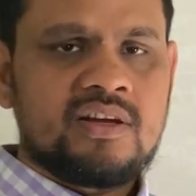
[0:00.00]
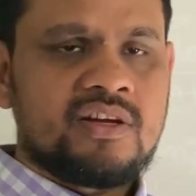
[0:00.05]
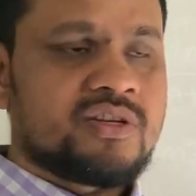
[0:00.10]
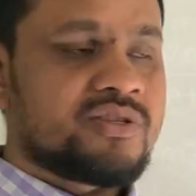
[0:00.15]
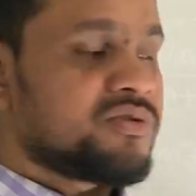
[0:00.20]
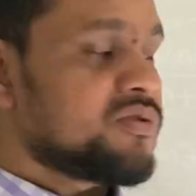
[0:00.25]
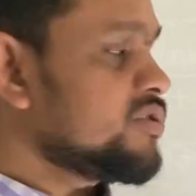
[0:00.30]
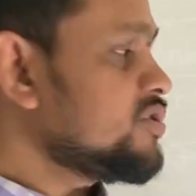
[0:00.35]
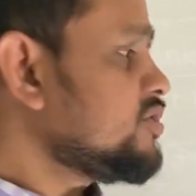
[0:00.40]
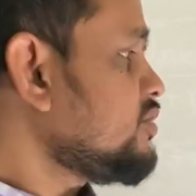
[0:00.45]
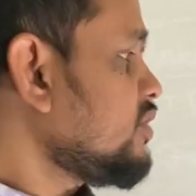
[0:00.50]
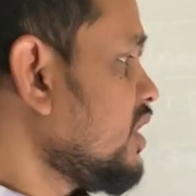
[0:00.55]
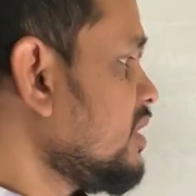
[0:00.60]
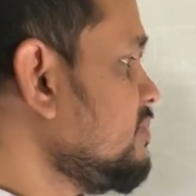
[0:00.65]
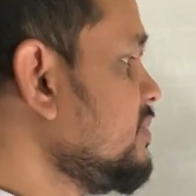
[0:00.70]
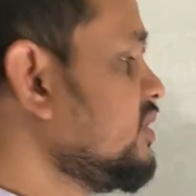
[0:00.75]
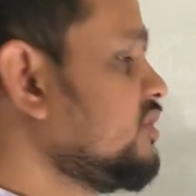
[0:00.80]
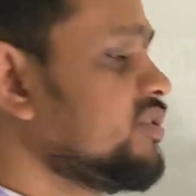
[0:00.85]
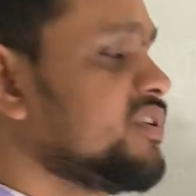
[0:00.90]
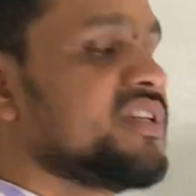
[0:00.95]
So joint
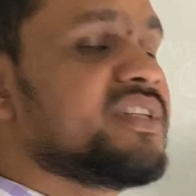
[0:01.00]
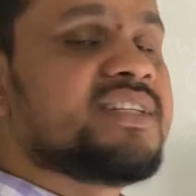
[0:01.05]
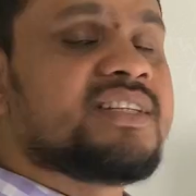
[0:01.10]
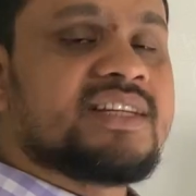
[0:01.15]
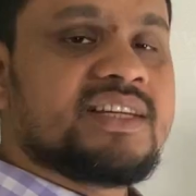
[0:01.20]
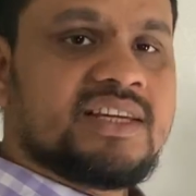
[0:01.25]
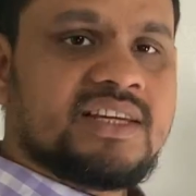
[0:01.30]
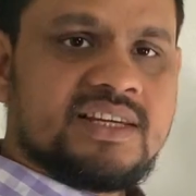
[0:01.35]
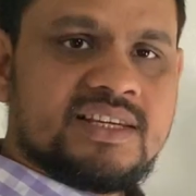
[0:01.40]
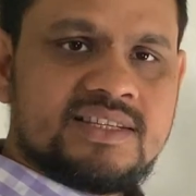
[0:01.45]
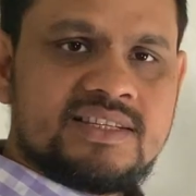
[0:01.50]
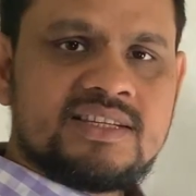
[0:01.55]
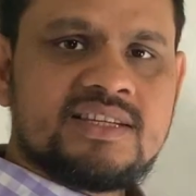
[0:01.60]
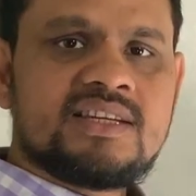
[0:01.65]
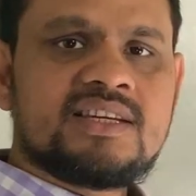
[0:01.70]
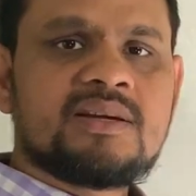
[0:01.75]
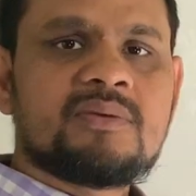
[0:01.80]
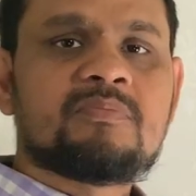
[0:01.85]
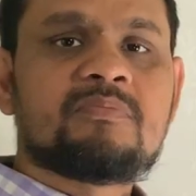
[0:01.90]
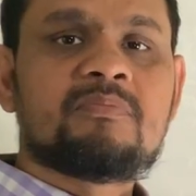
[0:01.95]
method is
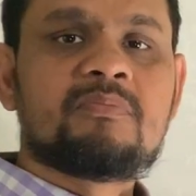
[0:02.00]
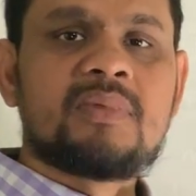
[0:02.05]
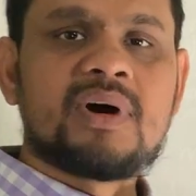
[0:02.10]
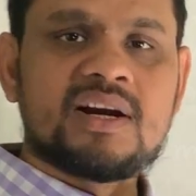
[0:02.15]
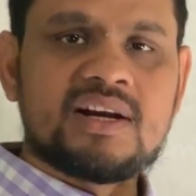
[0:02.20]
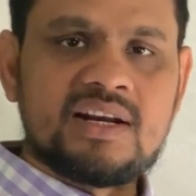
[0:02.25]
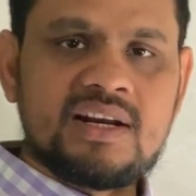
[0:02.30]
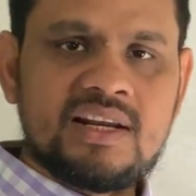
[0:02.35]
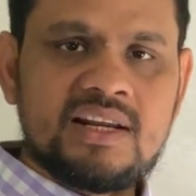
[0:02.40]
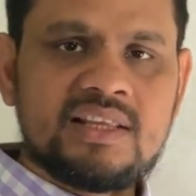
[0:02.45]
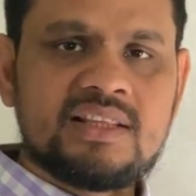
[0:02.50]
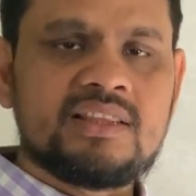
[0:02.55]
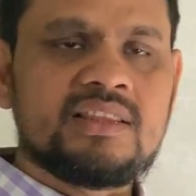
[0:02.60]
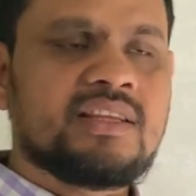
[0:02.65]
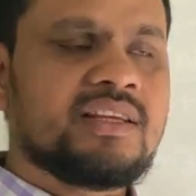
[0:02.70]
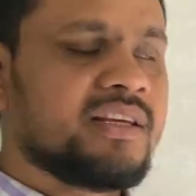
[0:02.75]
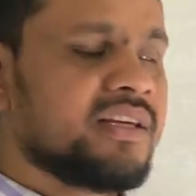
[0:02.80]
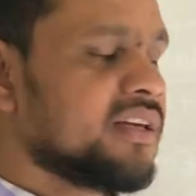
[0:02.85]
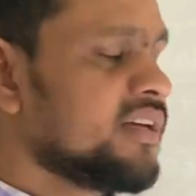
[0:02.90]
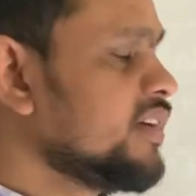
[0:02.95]
easy but
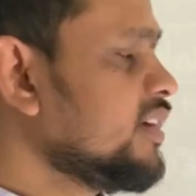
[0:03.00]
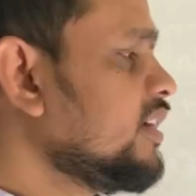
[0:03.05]
lengthy.